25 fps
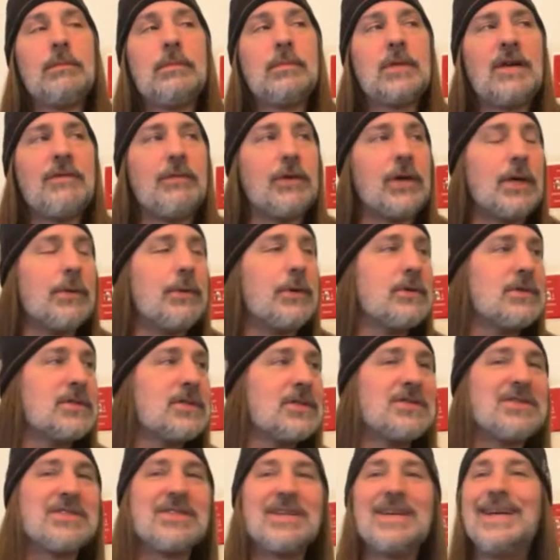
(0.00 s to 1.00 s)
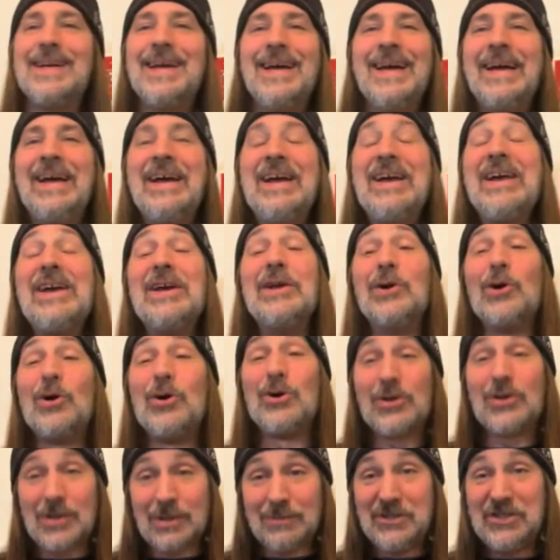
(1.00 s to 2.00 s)
I forget what I was going to say. It
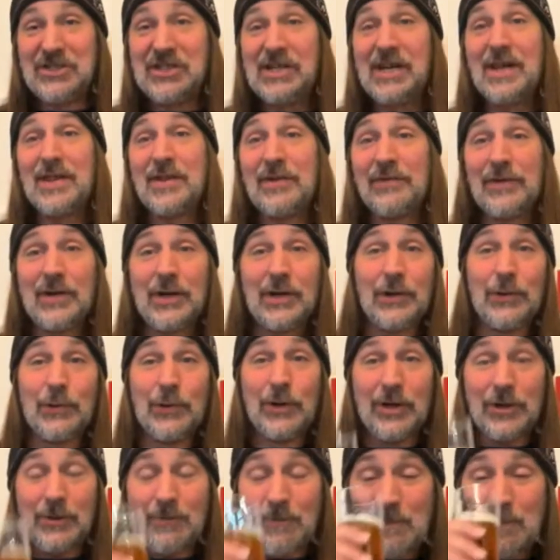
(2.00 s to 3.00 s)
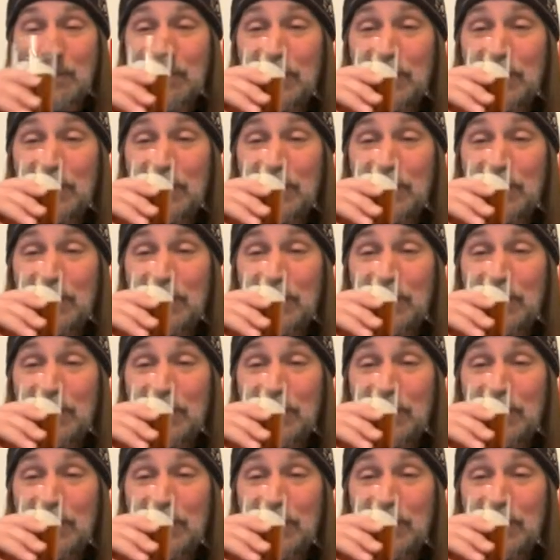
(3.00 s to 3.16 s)
all comes together very well.